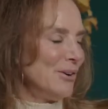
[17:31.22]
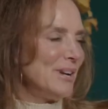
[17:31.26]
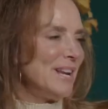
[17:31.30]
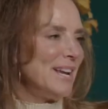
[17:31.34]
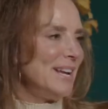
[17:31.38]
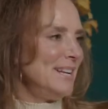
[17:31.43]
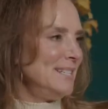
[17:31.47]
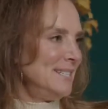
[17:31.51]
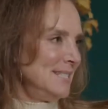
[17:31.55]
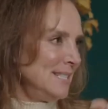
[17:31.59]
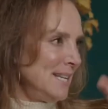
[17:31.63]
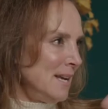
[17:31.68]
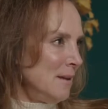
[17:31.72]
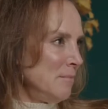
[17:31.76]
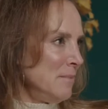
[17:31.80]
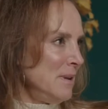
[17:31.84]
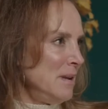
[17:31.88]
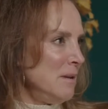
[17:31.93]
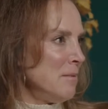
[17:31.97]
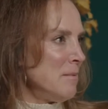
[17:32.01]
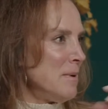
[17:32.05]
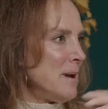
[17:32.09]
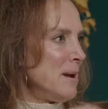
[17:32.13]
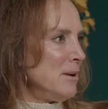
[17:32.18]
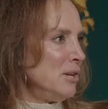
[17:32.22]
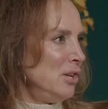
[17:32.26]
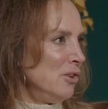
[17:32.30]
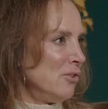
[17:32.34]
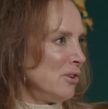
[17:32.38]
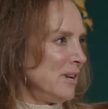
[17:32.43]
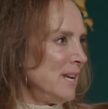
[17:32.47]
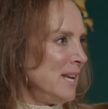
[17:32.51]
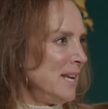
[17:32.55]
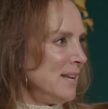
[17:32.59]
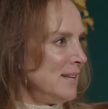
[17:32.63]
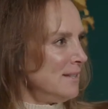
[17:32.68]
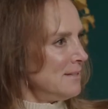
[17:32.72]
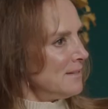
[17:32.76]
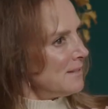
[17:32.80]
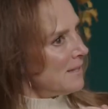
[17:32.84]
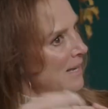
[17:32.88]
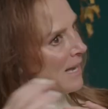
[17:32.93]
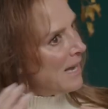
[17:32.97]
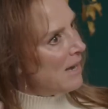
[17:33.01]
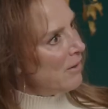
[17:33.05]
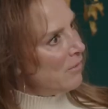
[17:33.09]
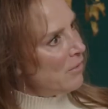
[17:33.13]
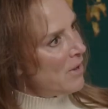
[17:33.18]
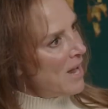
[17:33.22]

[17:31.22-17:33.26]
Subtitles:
Okay, tell me about your kids. How